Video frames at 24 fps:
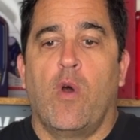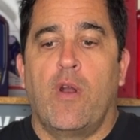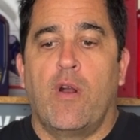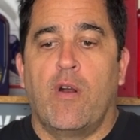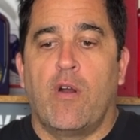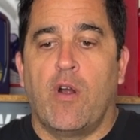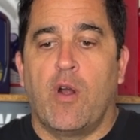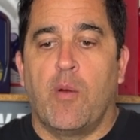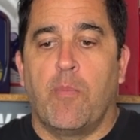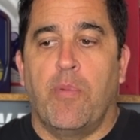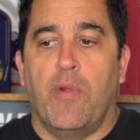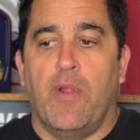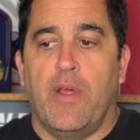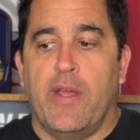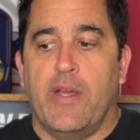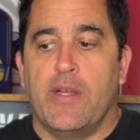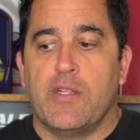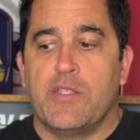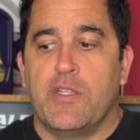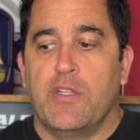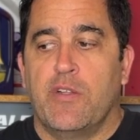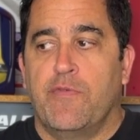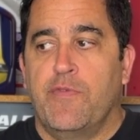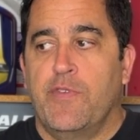are our
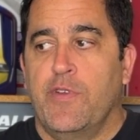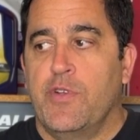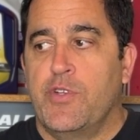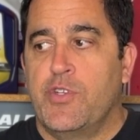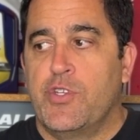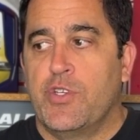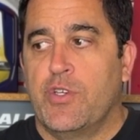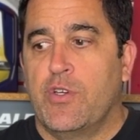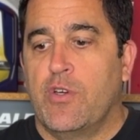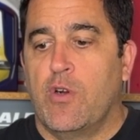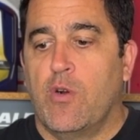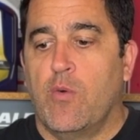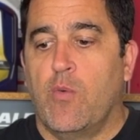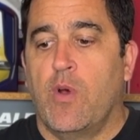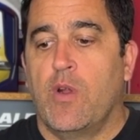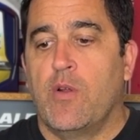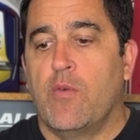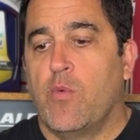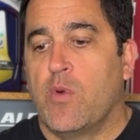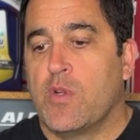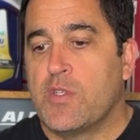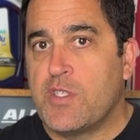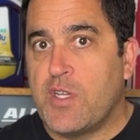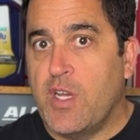plans in the future, or
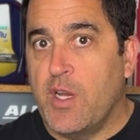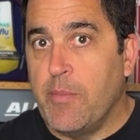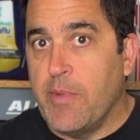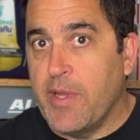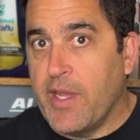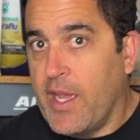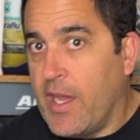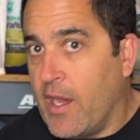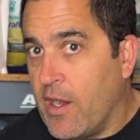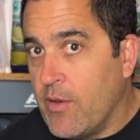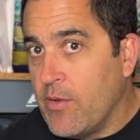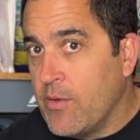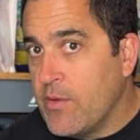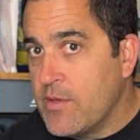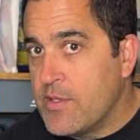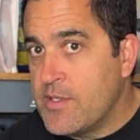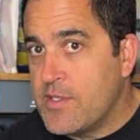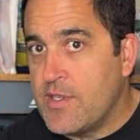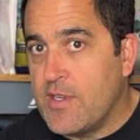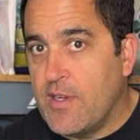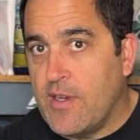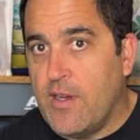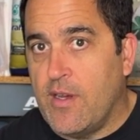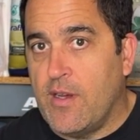what's coming
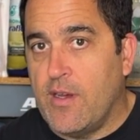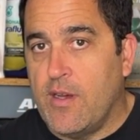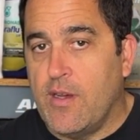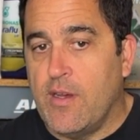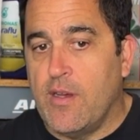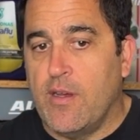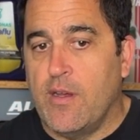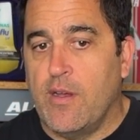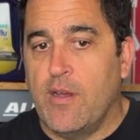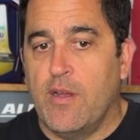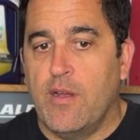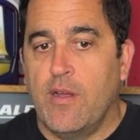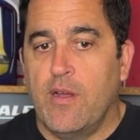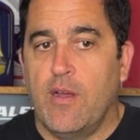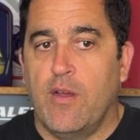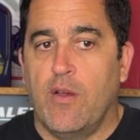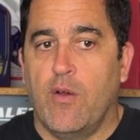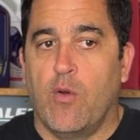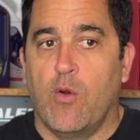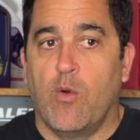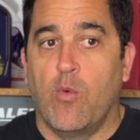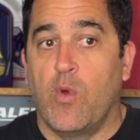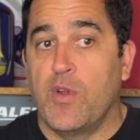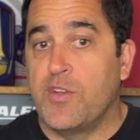out,
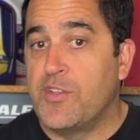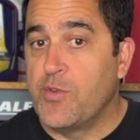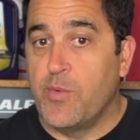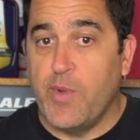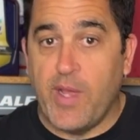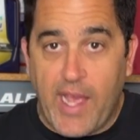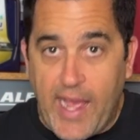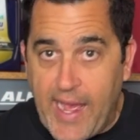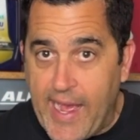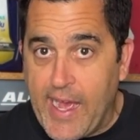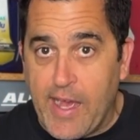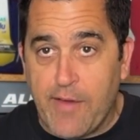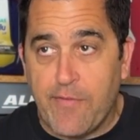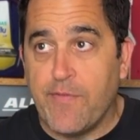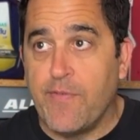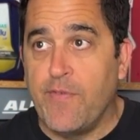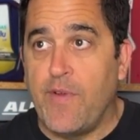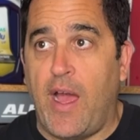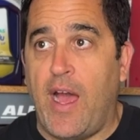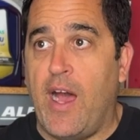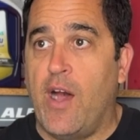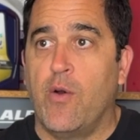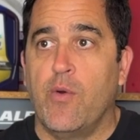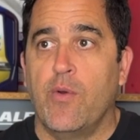or what do we have
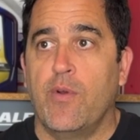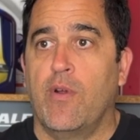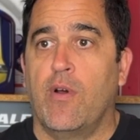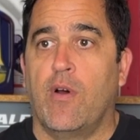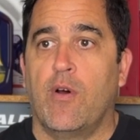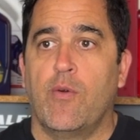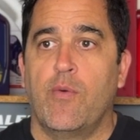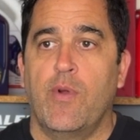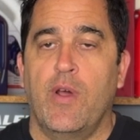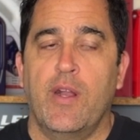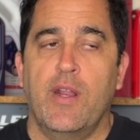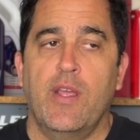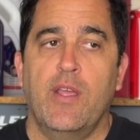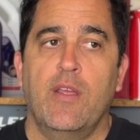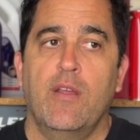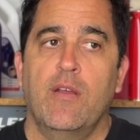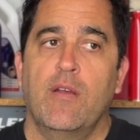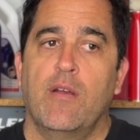out already?